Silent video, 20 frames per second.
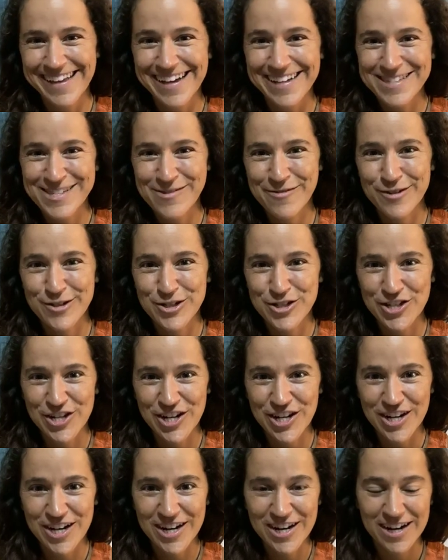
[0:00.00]
That's for
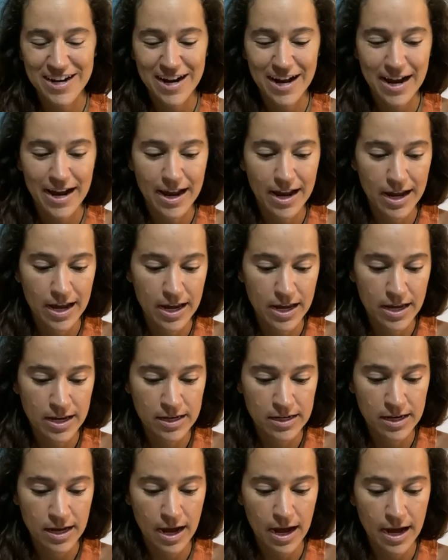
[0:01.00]
sure.
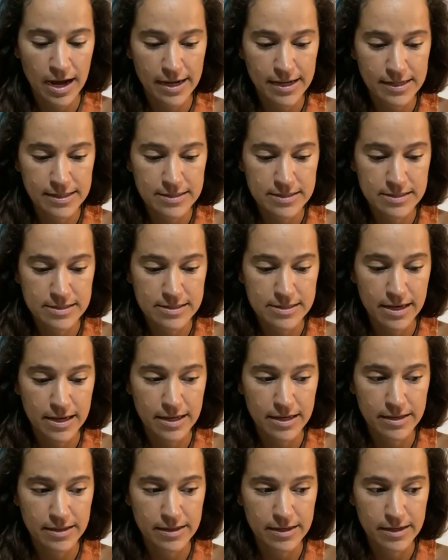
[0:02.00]
And I can
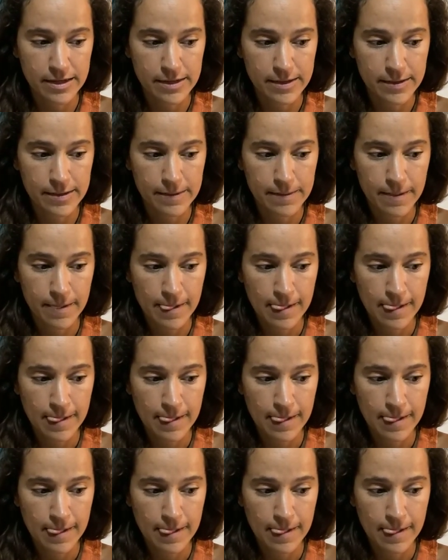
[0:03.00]
say that